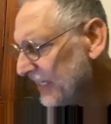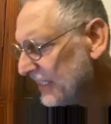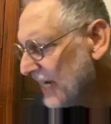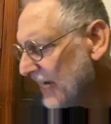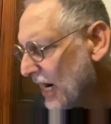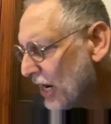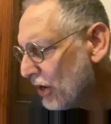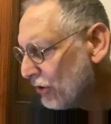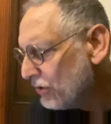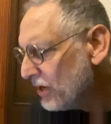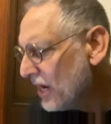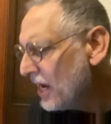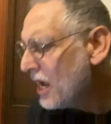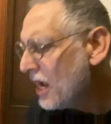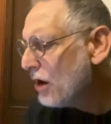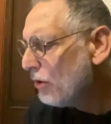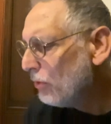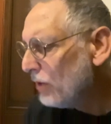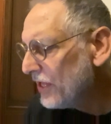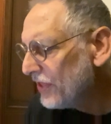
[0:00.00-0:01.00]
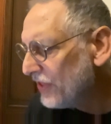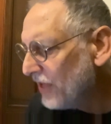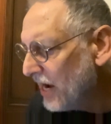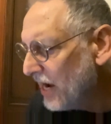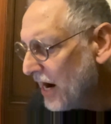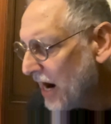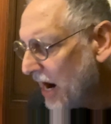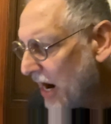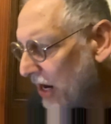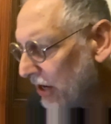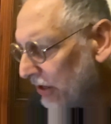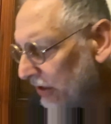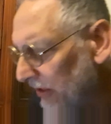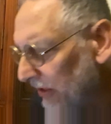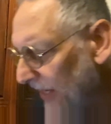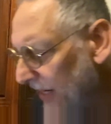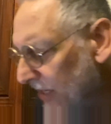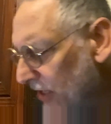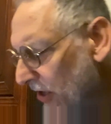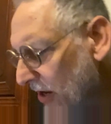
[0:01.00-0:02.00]
down with hard
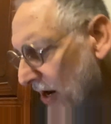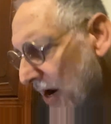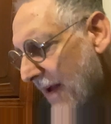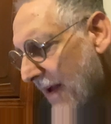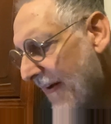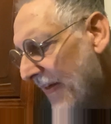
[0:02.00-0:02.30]
liquor